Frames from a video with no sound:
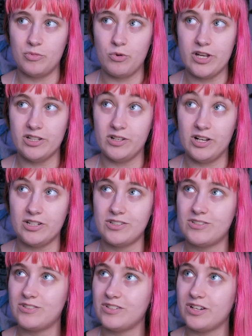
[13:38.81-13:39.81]
Weight
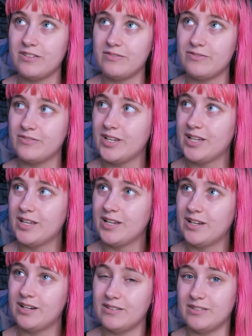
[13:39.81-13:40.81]
loss stuff.
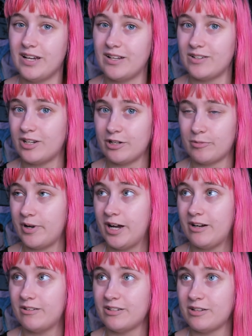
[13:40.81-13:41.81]
Down another
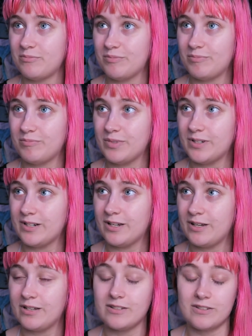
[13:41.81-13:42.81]
pound. I'm
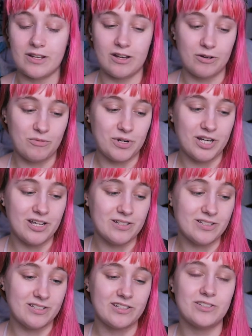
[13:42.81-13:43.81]
at
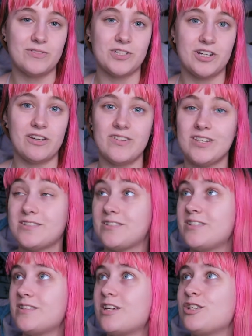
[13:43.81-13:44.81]
186, which I have not
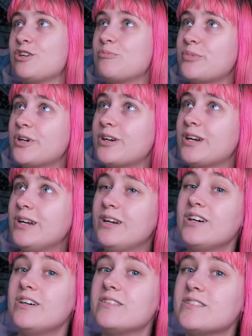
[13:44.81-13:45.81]
seen that number
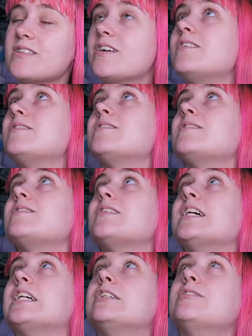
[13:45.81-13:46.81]
on the scale since
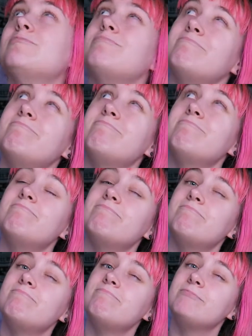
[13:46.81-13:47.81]
like
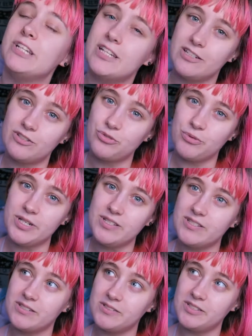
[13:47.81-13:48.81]
end of
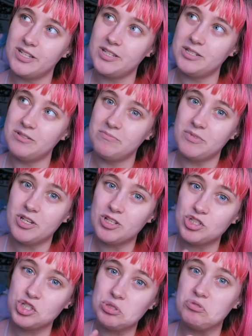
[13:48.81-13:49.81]

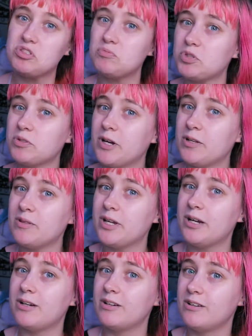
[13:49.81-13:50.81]
2016-ish, somewhere around
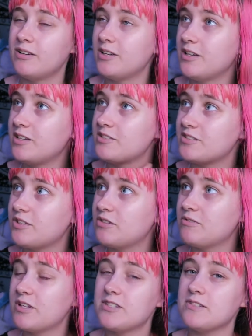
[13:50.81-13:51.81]
there.
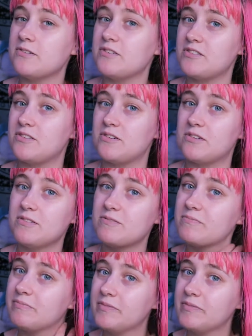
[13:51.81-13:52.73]
So that's always good.